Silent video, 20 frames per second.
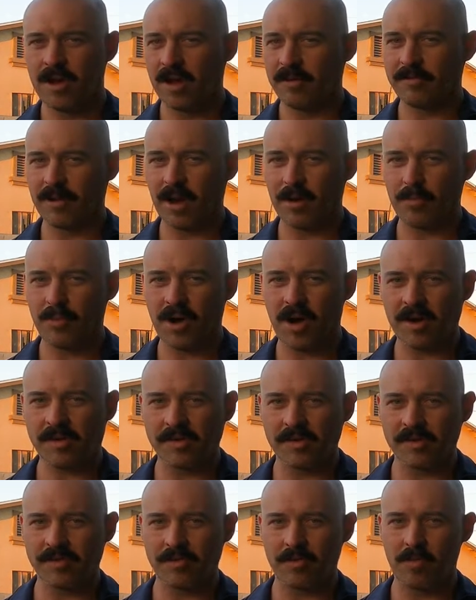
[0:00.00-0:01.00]
I've got
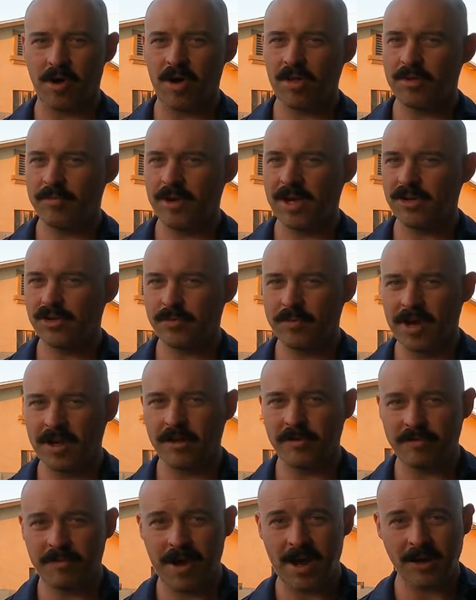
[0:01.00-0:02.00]
boxes from all the major
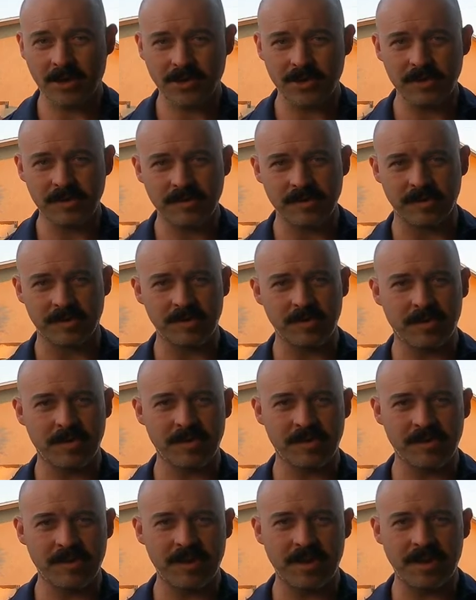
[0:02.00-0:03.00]
manufacturers. As you
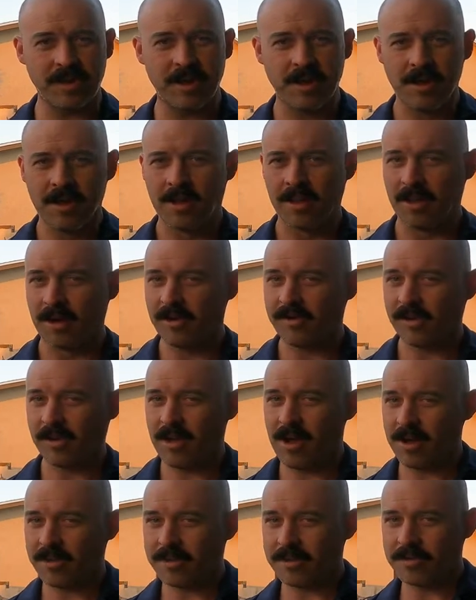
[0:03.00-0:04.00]
can see, there's a
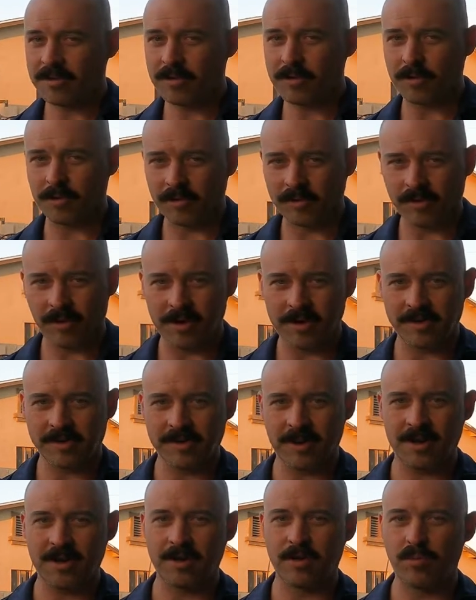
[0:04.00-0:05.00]
lot to do, so I
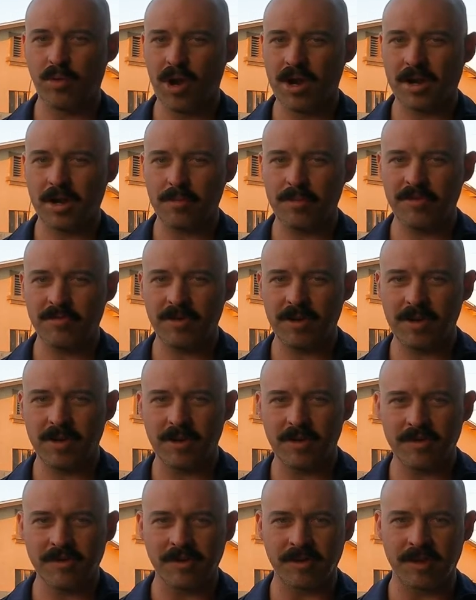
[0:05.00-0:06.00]
decided to break up the
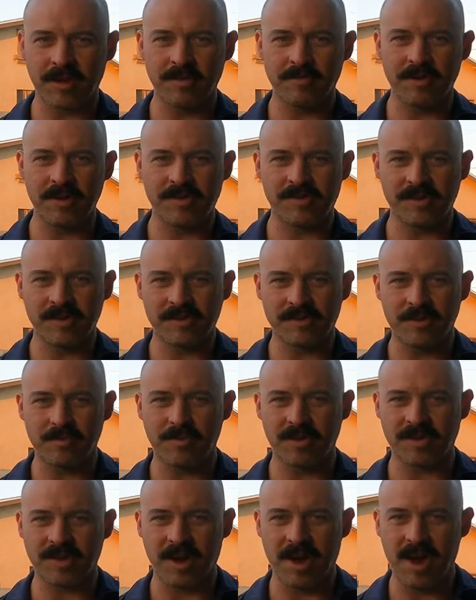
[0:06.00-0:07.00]
videos and give each
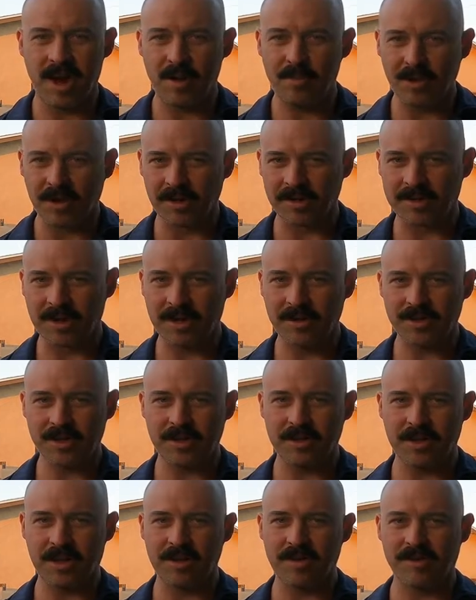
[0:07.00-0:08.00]
system the time and
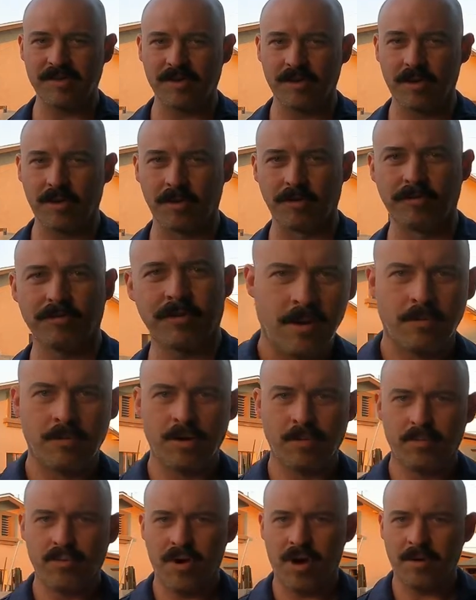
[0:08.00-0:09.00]
attention they deserve.
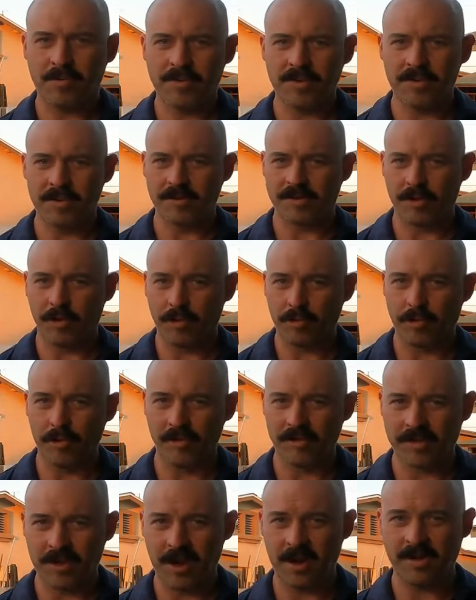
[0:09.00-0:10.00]
What prompted this whole
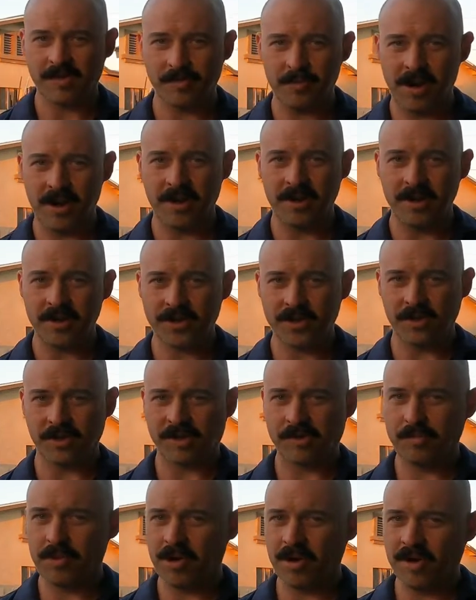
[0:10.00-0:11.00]
crusade is my initial
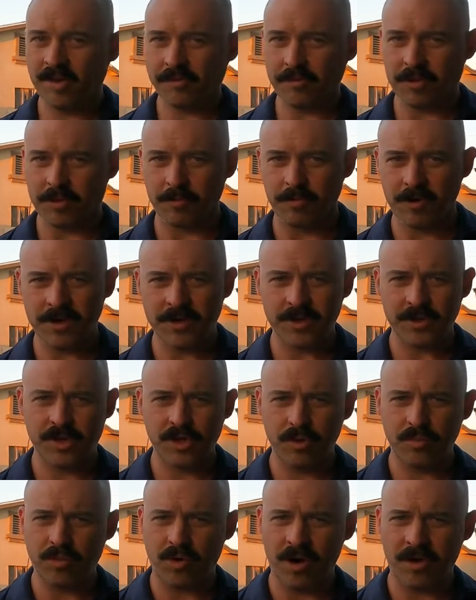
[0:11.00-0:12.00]
experience with the Ridgid
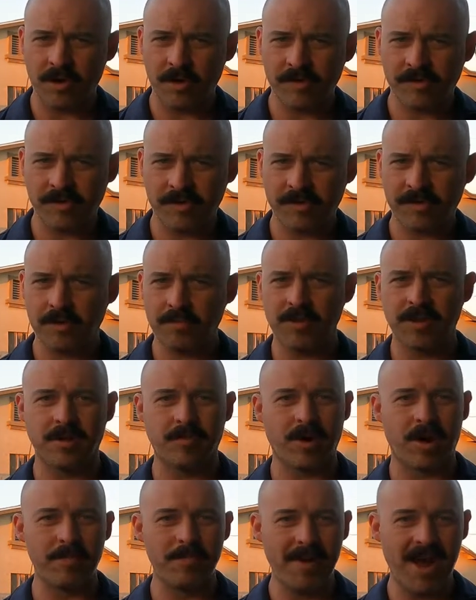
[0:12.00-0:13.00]
2.0 system and
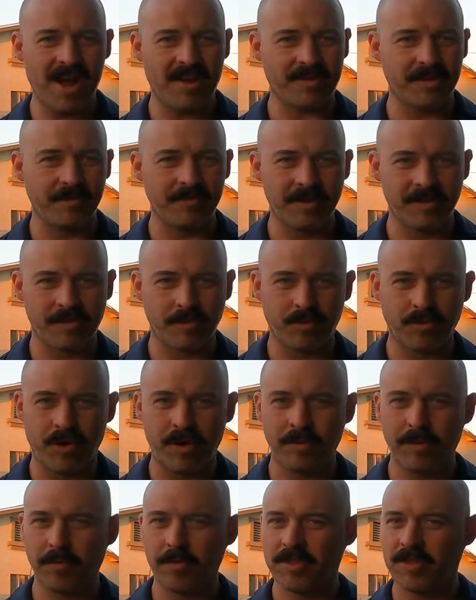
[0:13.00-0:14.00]
then my massive
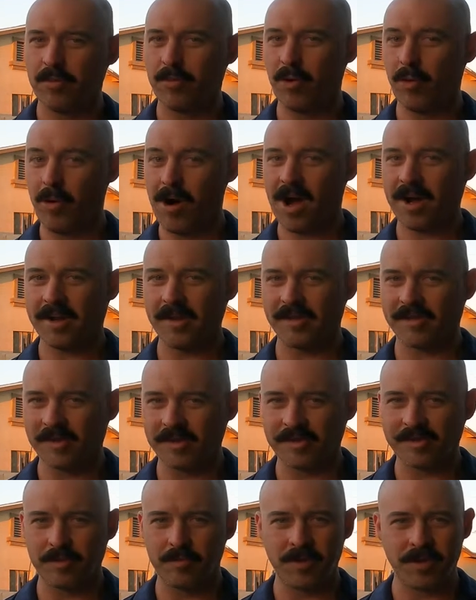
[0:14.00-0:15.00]
disappointment with the Milwaukee
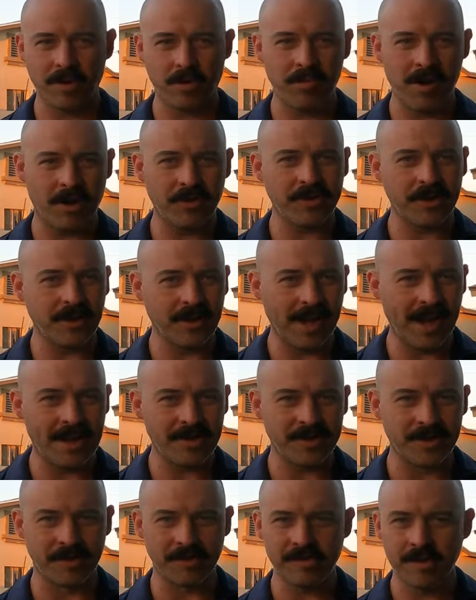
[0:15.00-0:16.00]
system and their melting
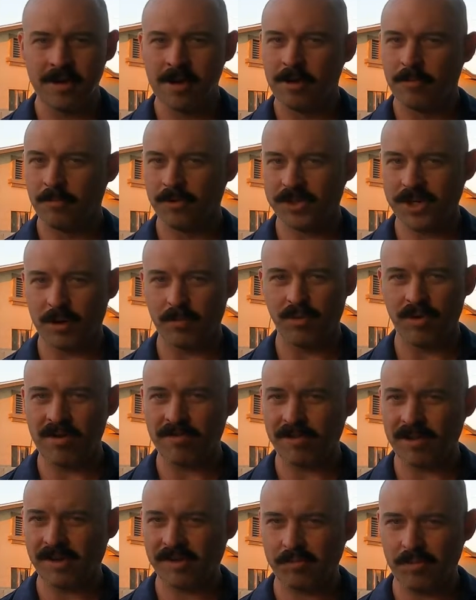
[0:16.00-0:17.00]
latches, which I
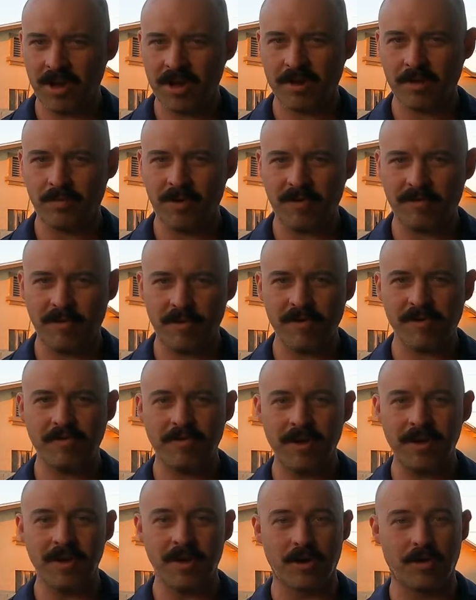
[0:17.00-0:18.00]
briefly explained in my first
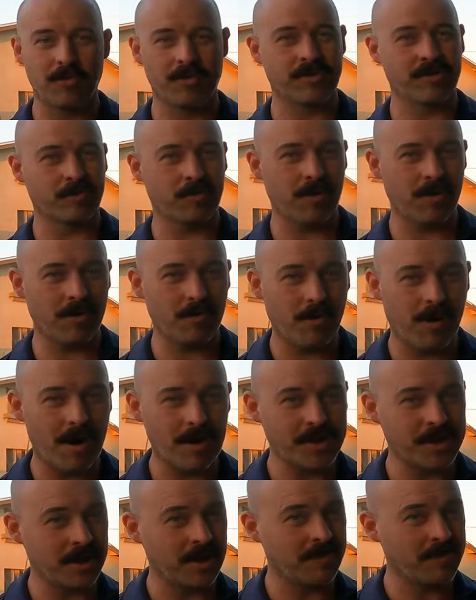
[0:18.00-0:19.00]
video, which is worth
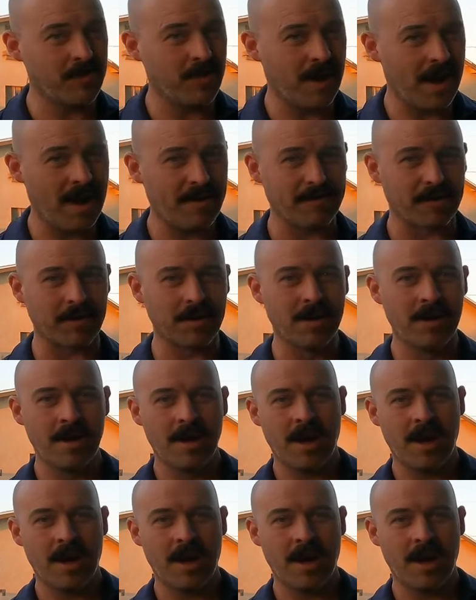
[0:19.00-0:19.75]
watching if you haven't.